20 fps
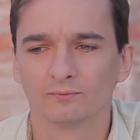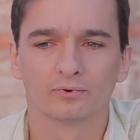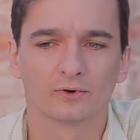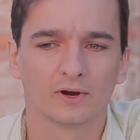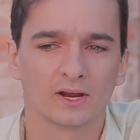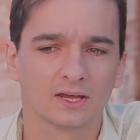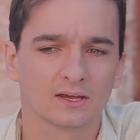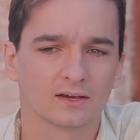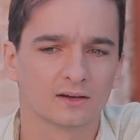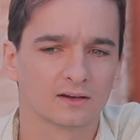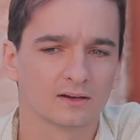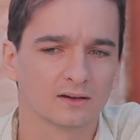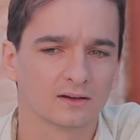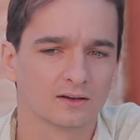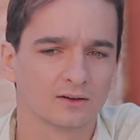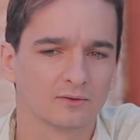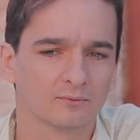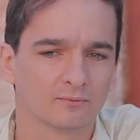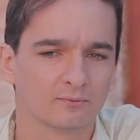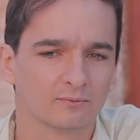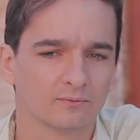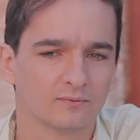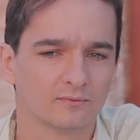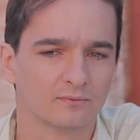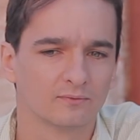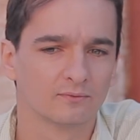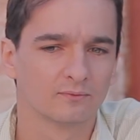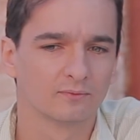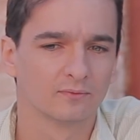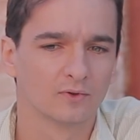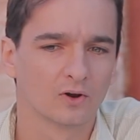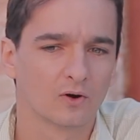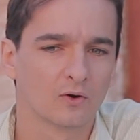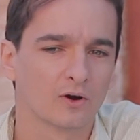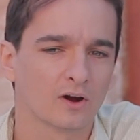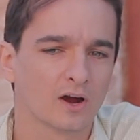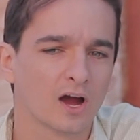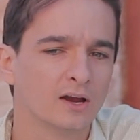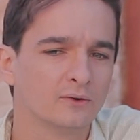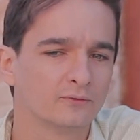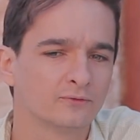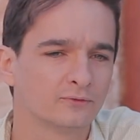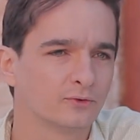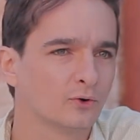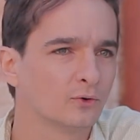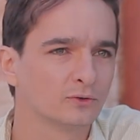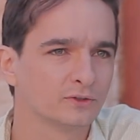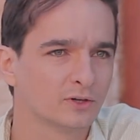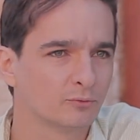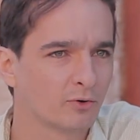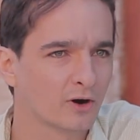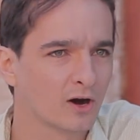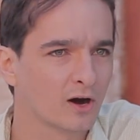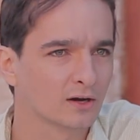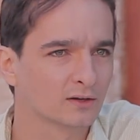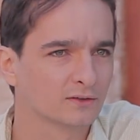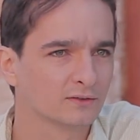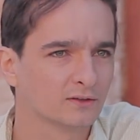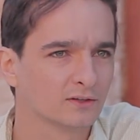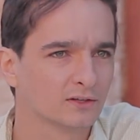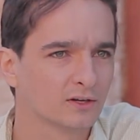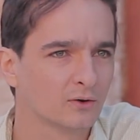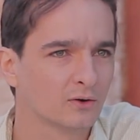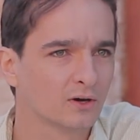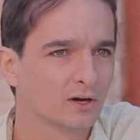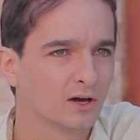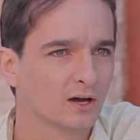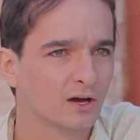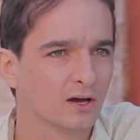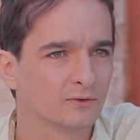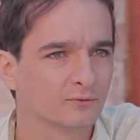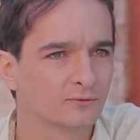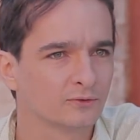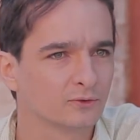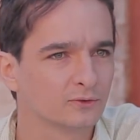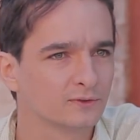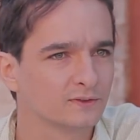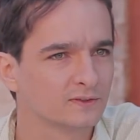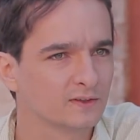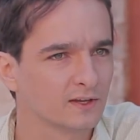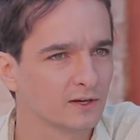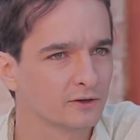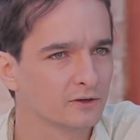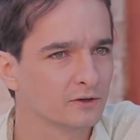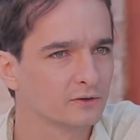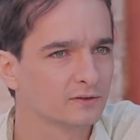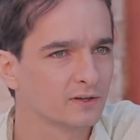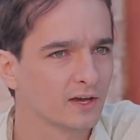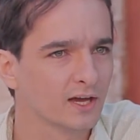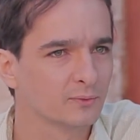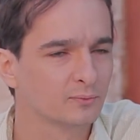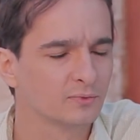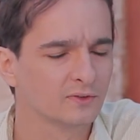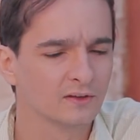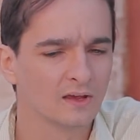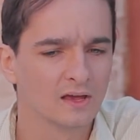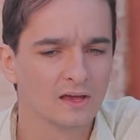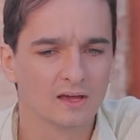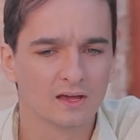break or unfold a box, you know, uh, unfold stereotypes.